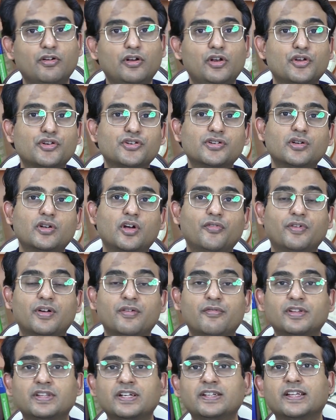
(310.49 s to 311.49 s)
evaluation of
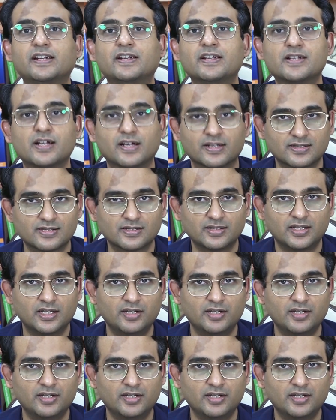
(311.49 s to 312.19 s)
everything that he does.